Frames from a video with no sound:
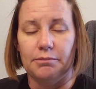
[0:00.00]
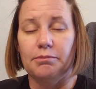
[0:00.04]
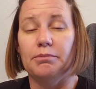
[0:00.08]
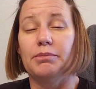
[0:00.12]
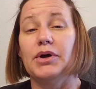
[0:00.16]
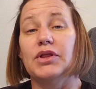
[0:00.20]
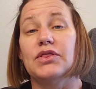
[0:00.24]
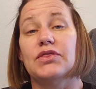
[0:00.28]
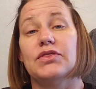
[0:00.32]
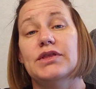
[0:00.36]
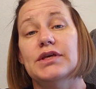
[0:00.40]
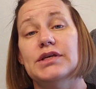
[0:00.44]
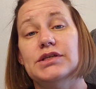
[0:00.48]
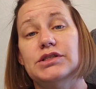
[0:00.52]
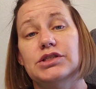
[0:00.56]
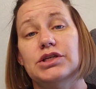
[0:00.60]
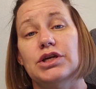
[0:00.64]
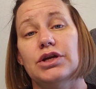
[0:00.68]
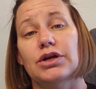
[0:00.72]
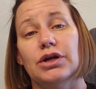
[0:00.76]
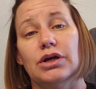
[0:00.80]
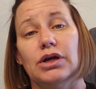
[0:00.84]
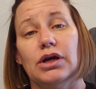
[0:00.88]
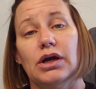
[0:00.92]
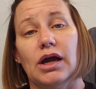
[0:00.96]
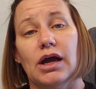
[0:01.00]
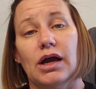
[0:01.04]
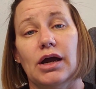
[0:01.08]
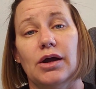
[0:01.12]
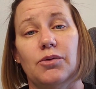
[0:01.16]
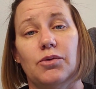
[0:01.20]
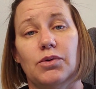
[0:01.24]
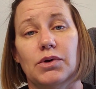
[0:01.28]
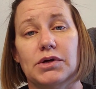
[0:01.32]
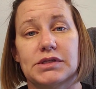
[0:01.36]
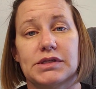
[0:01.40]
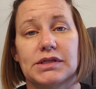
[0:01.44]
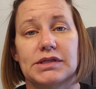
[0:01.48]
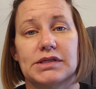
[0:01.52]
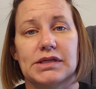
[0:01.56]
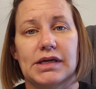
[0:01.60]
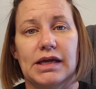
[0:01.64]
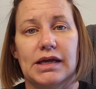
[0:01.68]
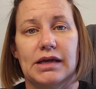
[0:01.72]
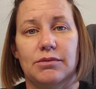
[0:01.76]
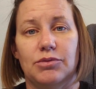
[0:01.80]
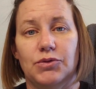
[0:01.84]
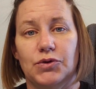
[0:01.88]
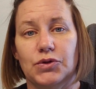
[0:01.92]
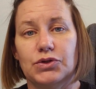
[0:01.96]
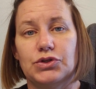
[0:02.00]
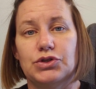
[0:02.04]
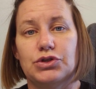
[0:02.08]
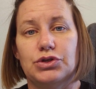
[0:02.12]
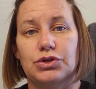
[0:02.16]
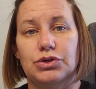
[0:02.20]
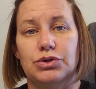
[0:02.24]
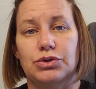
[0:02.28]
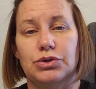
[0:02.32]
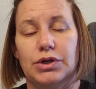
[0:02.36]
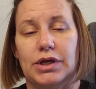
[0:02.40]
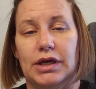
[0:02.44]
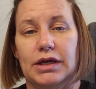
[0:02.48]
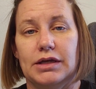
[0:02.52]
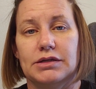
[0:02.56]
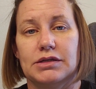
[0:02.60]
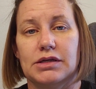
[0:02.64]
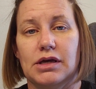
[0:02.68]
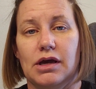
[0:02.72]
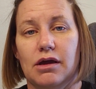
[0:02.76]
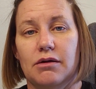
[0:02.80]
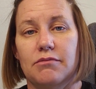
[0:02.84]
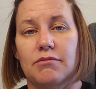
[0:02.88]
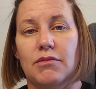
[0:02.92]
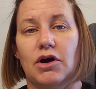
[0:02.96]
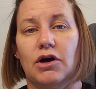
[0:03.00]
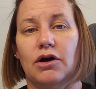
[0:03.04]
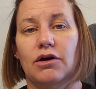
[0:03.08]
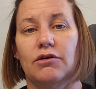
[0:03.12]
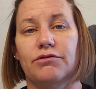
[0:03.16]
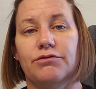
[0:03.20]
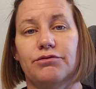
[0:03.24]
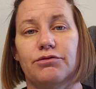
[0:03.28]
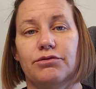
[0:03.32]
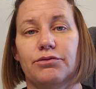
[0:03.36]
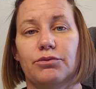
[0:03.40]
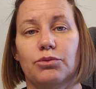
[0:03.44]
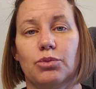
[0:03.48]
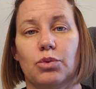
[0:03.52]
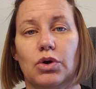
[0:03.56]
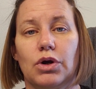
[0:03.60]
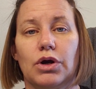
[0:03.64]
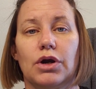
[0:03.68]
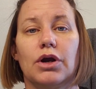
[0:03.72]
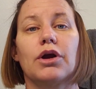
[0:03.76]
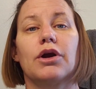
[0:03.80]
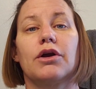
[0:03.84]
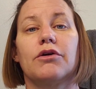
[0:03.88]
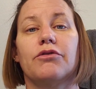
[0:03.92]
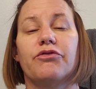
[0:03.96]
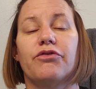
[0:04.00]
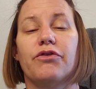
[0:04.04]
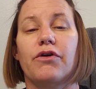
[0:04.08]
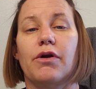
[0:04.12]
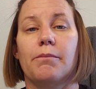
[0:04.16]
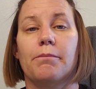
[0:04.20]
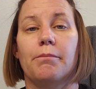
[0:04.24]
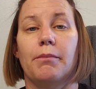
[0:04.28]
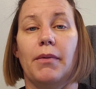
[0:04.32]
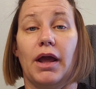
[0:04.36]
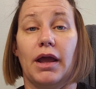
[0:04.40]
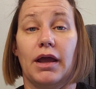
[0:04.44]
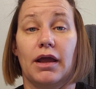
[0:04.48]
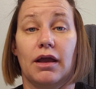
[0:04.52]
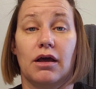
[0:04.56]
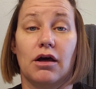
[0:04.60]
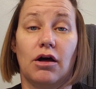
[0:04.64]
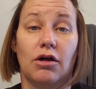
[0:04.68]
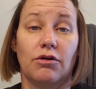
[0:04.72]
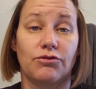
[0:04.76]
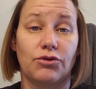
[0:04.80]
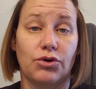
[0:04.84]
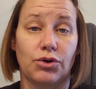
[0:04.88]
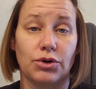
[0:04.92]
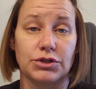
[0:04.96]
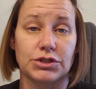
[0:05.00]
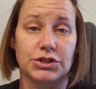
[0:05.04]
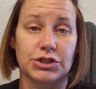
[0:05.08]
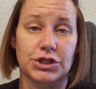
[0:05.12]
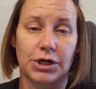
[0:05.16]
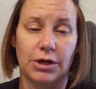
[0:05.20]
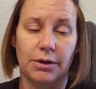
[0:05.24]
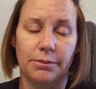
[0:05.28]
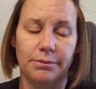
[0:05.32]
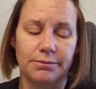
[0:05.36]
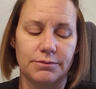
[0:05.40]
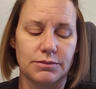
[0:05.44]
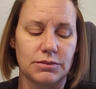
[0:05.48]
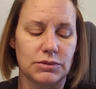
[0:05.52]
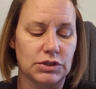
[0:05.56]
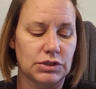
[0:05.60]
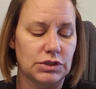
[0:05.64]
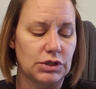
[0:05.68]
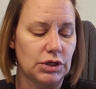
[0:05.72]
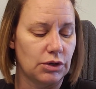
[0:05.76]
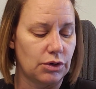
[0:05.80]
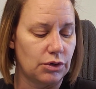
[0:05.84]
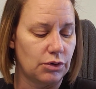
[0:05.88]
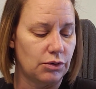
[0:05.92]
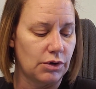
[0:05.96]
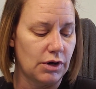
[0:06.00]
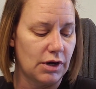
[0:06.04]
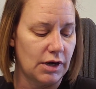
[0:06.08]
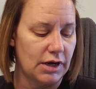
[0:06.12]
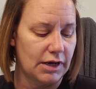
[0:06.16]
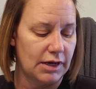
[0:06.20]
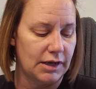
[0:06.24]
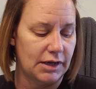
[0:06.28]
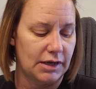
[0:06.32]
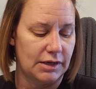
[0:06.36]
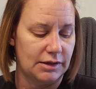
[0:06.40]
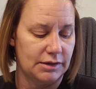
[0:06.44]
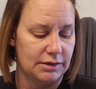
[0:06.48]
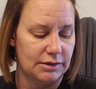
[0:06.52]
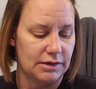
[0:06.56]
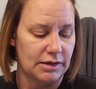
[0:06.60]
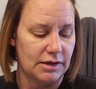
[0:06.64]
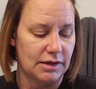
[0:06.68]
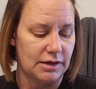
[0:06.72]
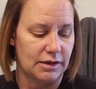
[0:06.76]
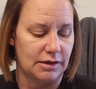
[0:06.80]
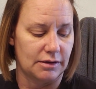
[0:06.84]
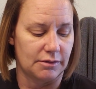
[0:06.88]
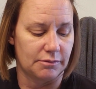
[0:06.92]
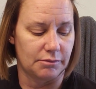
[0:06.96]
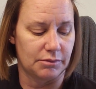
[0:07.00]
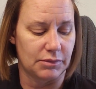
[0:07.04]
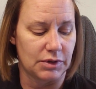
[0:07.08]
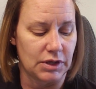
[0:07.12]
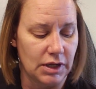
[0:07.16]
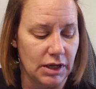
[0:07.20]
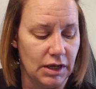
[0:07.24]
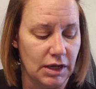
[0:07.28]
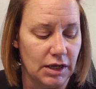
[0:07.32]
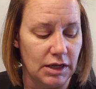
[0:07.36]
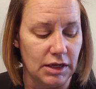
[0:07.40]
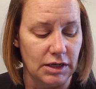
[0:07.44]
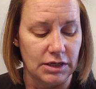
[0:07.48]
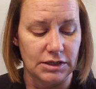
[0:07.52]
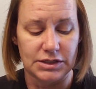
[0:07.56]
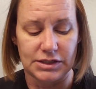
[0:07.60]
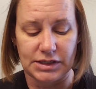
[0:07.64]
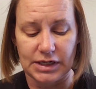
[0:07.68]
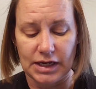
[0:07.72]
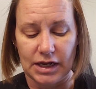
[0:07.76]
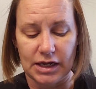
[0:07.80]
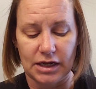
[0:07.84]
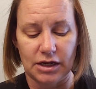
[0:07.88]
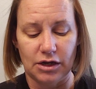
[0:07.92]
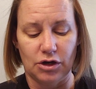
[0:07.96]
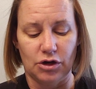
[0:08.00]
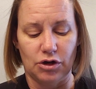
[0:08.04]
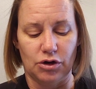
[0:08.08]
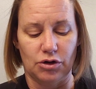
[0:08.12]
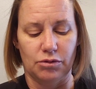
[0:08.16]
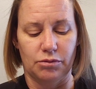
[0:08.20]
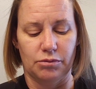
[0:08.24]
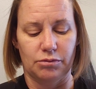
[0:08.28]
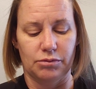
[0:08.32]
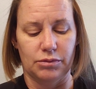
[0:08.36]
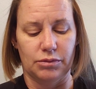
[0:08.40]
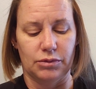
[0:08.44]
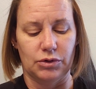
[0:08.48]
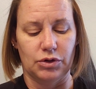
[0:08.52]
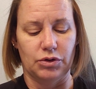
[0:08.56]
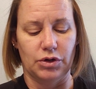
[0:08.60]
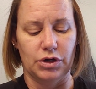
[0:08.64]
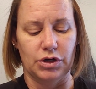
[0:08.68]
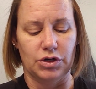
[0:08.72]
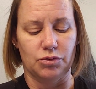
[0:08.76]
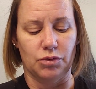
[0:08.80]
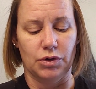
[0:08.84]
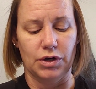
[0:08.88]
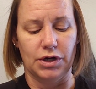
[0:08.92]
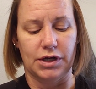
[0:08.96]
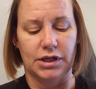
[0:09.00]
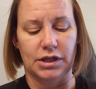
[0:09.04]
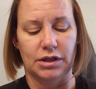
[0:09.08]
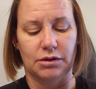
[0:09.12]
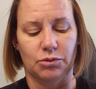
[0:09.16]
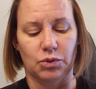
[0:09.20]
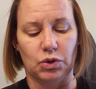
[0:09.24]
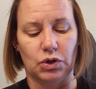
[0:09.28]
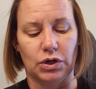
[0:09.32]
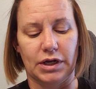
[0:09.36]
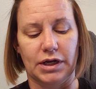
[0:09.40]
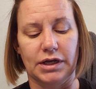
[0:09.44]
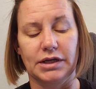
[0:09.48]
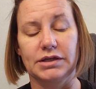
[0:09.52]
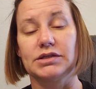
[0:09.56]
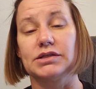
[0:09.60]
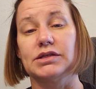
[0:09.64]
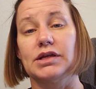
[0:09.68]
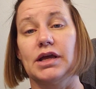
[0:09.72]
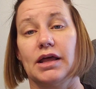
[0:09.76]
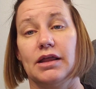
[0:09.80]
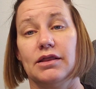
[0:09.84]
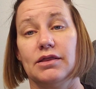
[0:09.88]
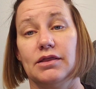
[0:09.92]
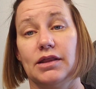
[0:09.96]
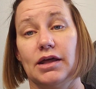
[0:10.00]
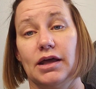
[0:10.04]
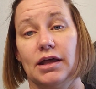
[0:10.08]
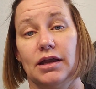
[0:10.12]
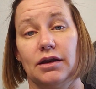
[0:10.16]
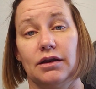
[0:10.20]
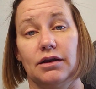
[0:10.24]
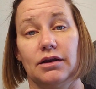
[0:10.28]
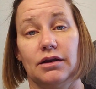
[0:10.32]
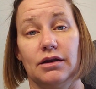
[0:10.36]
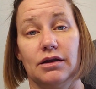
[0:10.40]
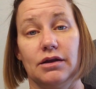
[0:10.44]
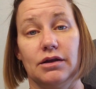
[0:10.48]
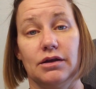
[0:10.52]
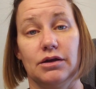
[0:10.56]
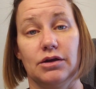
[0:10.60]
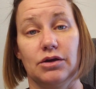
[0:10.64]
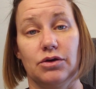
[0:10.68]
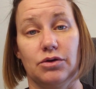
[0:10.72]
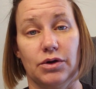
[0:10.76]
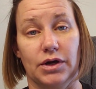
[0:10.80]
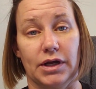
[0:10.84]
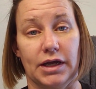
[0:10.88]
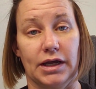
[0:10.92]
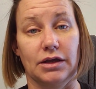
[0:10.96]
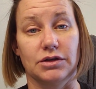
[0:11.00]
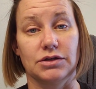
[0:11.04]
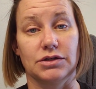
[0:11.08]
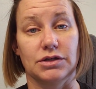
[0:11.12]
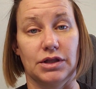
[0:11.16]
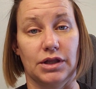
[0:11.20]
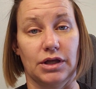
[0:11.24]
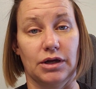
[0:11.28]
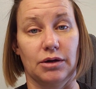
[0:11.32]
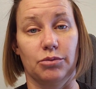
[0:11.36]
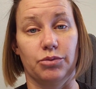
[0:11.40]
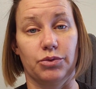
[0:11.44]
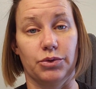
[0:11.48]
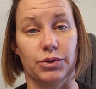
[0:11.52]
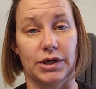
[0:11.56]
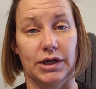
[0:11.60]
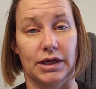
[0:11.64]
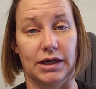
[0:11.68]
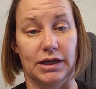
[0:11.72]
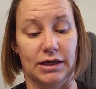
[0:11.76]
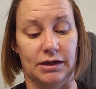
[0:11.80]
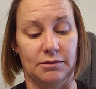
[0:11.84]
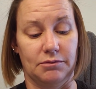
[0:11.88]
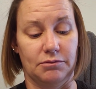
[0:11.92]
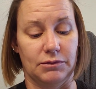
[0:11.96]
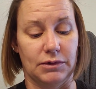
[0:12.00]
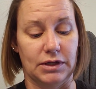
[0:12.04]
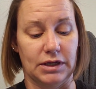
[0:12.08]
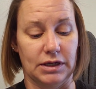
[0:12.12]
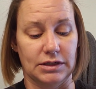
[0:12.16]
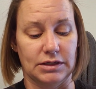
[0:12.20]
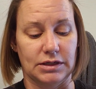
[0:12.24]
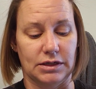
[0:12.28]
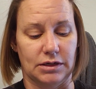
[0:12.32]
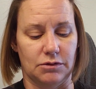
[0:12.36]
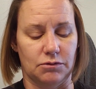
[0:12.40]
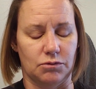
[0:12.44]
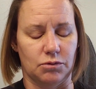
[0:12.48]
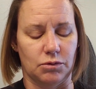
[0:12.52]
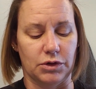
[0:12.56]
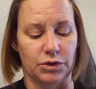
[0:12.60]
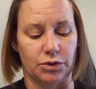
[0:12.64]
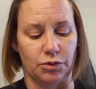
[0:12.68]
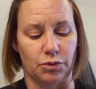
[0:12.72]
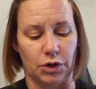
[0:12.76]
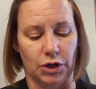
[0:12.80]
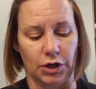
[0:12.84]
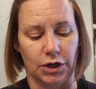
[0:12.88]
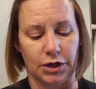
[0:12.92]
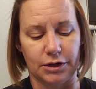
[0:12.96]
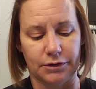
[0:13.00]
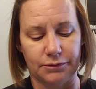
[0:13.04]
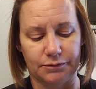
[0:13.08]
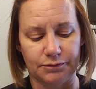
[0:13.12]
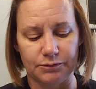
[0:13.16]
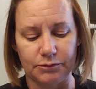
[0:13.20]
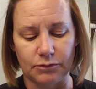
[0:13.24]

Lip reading: But this year I wasn't able to get time off work from my golf course job, so I am staying at home, going to work in the mornings, and then going out to LARP when I get done with work.